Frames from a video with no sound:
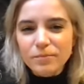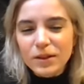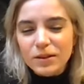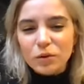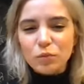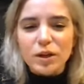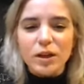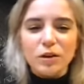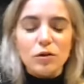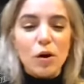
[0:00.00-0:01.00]
that we
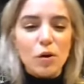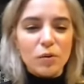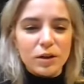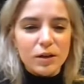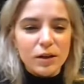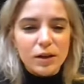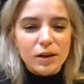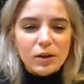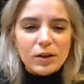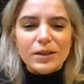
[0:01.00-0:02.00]
can go and
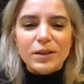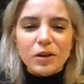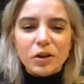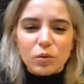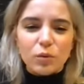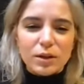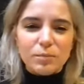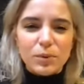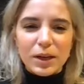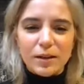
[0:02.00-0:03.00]
hear what a
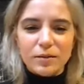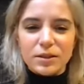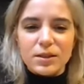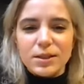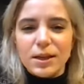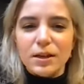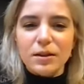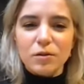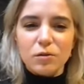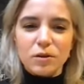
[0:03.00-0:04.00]
plant is
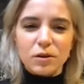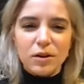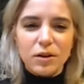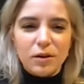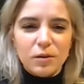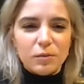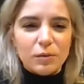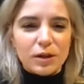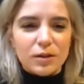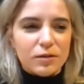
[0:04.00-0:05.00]
saying or
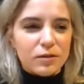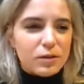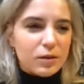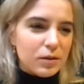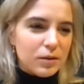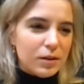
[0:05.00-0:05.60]
what uh,